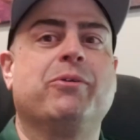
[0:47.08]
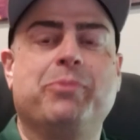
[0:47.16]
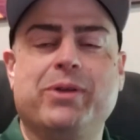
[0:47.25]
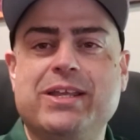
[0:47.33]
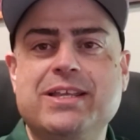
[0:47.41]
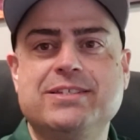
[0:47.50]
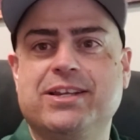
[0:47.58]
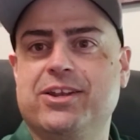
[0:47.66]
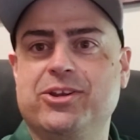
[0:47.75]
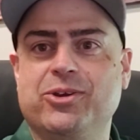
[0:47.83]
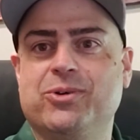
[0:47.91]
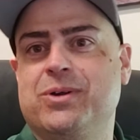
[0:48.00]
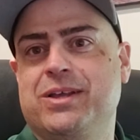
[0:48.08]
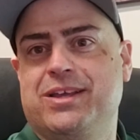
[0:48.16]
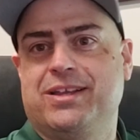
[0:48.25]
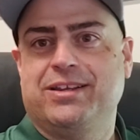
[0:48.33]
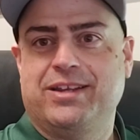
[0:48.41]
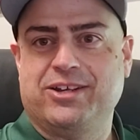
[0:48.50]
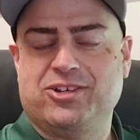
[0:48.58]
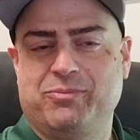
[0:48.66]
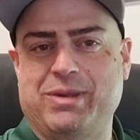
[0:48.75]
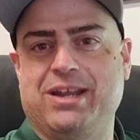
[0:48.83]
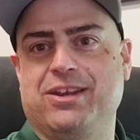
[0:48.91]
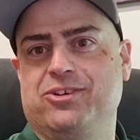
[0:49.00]
were pretty easy to do. Not too
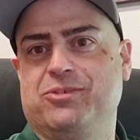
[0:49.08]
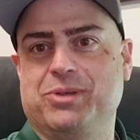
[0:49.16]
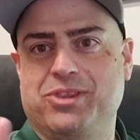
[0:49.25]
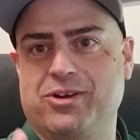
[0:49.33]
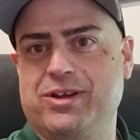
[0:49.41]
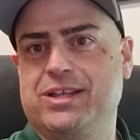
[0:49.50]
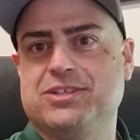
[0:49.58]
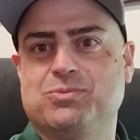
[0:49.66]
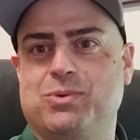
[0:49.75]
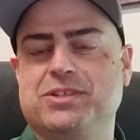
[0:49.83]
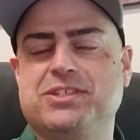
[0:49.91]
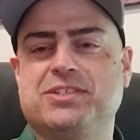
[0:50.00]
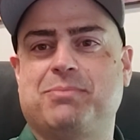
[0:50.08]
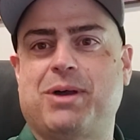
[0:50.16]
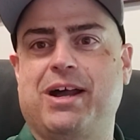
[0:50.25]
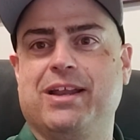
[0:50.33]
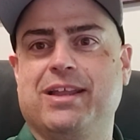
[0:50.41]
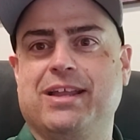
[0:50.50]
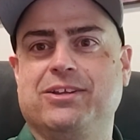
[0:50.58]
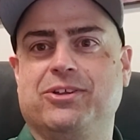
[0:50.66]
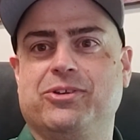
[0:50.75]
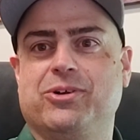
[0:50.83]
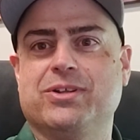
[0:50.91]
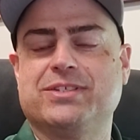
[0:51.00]
bad to do, but there is one spot, and you'll
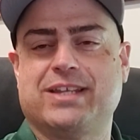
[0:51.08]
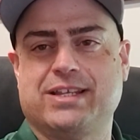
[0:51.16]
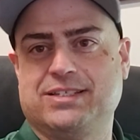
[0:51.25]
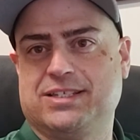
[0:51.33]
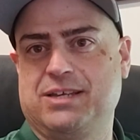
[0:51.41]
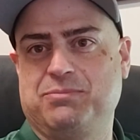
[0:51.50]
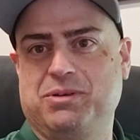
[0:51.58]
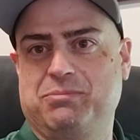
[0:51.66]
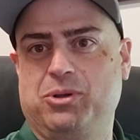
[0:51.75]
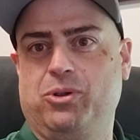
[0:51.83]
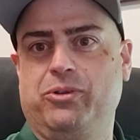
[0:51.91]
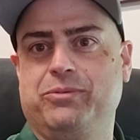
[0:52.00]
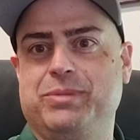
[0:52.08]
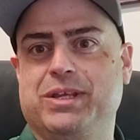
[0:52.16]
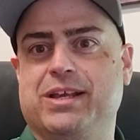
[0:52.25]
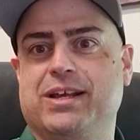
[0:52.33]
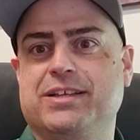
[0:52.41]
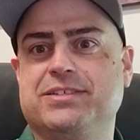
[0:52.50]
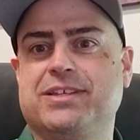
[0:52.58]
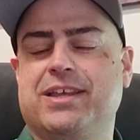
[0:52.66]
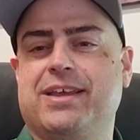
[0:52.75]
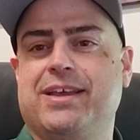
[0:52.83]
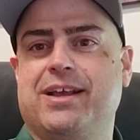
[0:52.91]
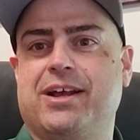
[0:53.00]
notice that I skipped a bolt because
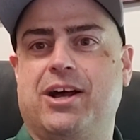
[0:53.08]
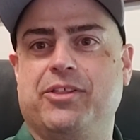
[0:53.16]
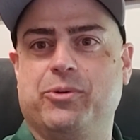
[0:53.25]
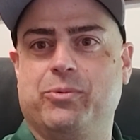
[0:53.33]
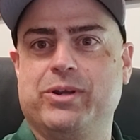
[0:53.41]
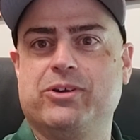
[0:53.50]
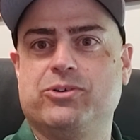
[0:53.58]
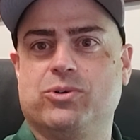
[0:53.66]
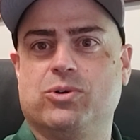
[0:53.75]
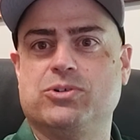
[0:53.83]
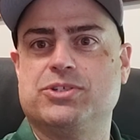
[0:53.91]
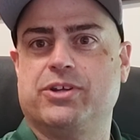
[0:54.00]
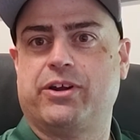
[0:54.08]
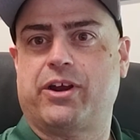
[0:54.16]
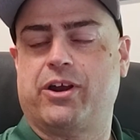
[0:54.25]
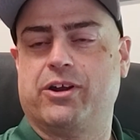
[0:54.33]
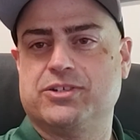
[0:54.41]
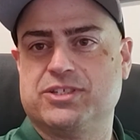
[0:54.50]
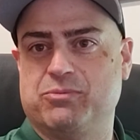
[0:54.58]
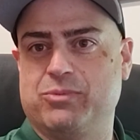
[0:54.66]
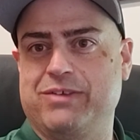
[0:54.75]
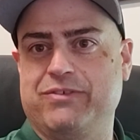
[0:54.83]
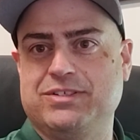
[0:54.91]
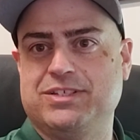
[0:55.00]
on the rear doors there are some
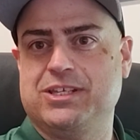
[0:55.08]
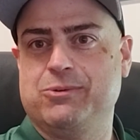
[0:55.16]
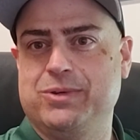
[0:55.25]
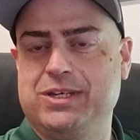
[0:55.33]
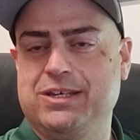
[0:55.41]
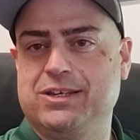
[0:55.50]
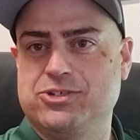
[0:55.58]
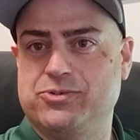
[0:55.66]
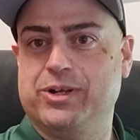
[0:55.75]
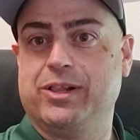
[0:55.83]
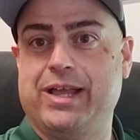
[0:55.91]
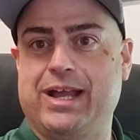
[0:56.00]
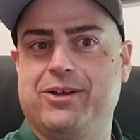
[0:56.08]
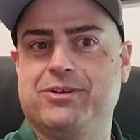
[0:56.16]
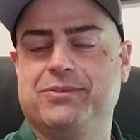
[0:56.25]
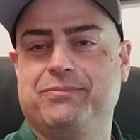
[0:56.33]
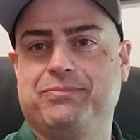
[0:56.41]
rivets that you would need to drill out